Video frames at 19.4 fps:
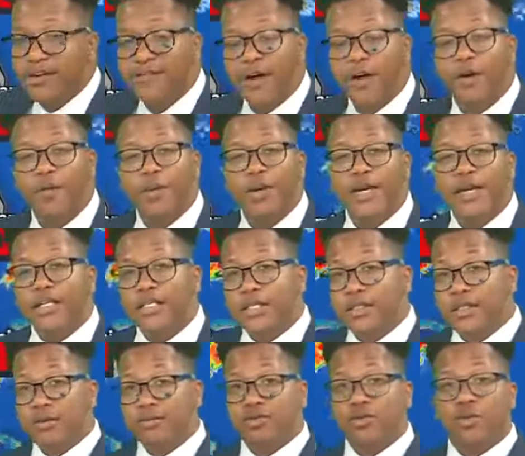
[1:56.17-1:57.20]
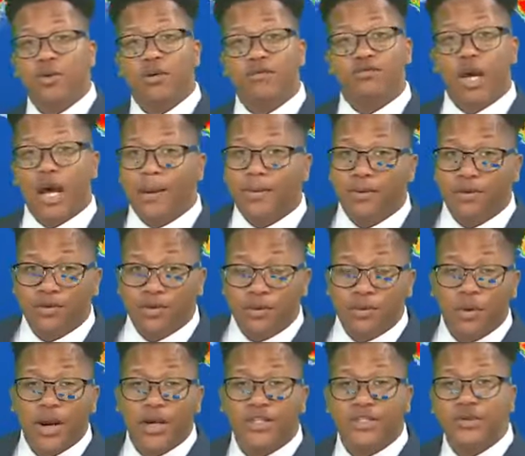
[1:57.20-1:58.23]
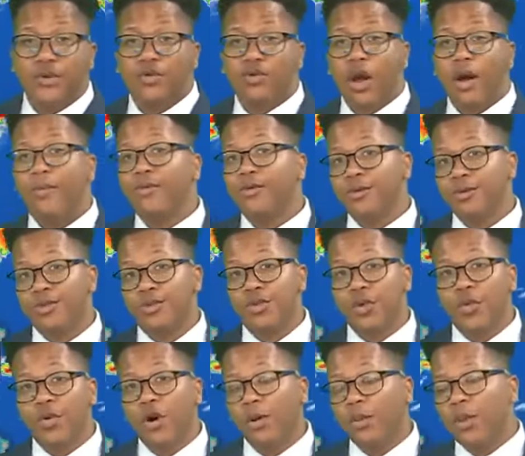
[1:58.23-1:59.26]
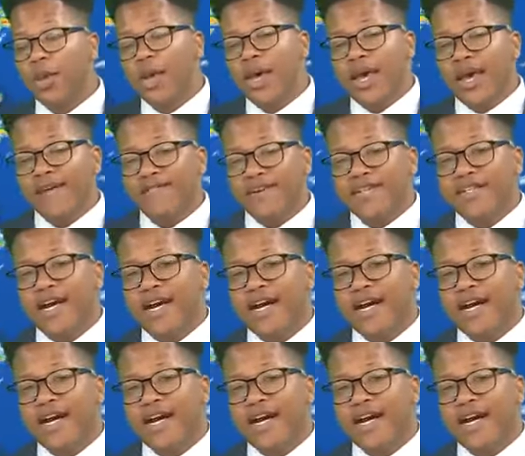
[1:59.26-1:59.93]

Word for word: developing into some sort of tropical depression, tropical storm. If it